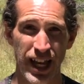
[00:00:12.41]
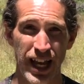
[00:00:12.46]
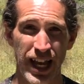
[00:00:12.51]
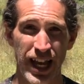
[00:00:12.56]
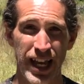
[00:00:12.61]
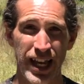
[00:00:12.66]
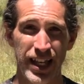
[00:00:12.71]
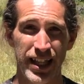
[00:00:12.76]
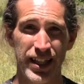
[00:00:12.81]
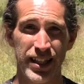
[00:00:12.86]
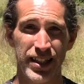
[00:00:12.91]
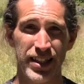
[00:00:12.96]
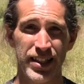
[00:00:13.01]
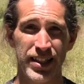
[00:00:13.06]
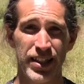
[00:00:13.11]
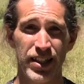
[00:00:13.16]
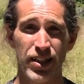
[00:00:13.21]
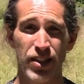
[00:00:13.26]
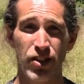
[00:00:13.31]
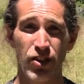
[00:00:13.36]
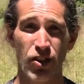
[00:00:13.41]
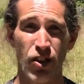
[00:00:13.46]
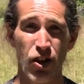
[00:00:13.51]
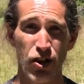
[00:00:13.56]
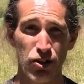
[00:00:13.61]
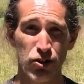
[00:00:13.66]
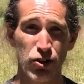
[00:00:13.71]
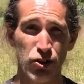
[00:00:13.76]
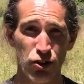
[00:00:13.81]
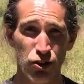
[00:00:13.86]
and
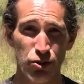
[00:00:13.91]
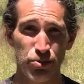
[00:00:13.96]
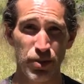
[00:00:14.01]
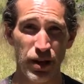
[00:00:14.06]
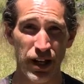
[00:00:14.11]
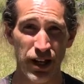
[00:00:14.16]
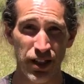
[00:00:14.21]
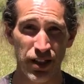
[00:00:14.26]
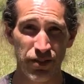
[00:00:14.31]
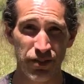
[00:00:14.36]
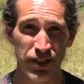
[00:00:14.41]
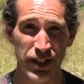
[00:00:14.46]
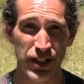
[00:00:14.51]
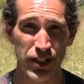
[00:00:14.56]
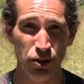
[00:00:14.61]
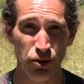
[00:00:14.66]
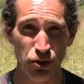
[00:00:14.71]
long-term elevated